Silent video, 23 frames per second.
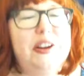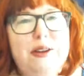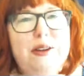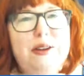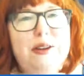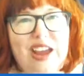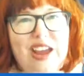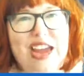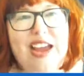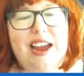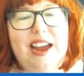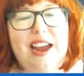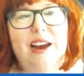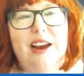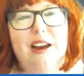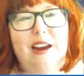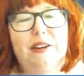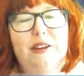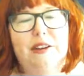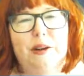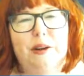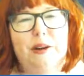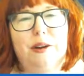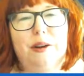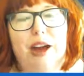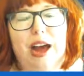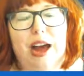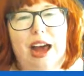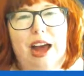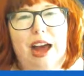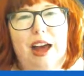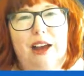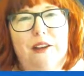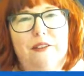fair,
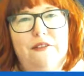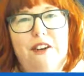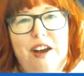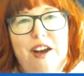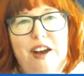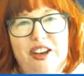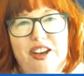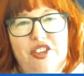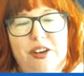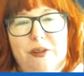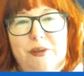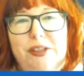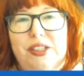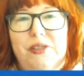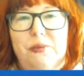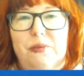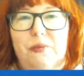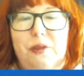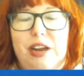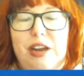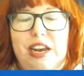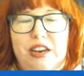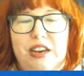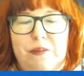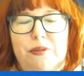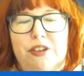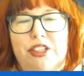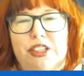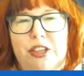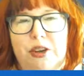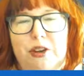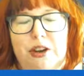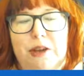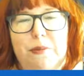Vajra was into
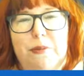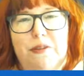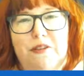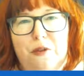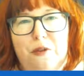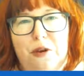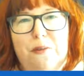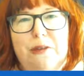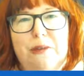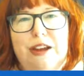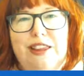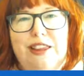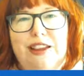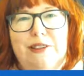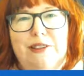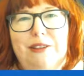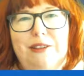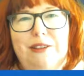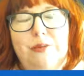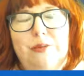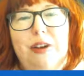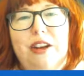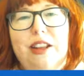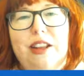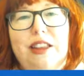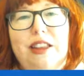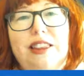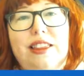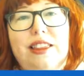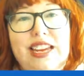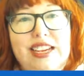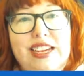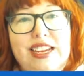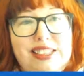Persona before me, and that was one of the
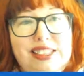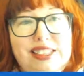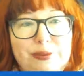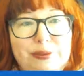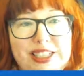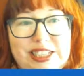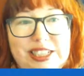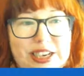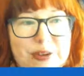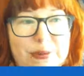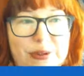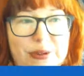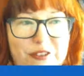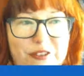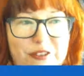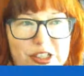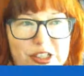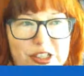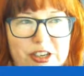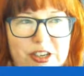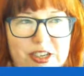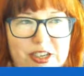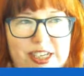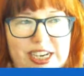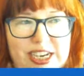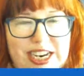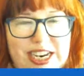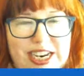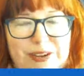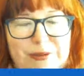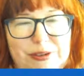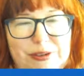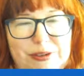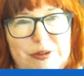things that we did when we first started
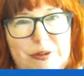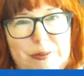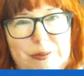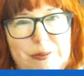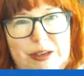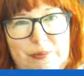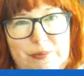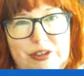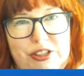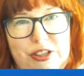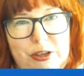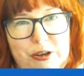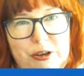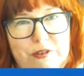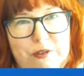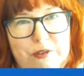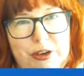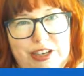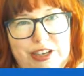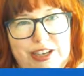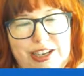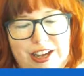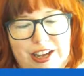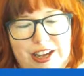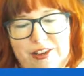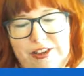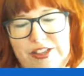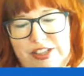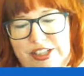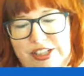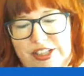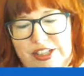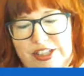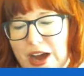dating was we played Persona 4 together. So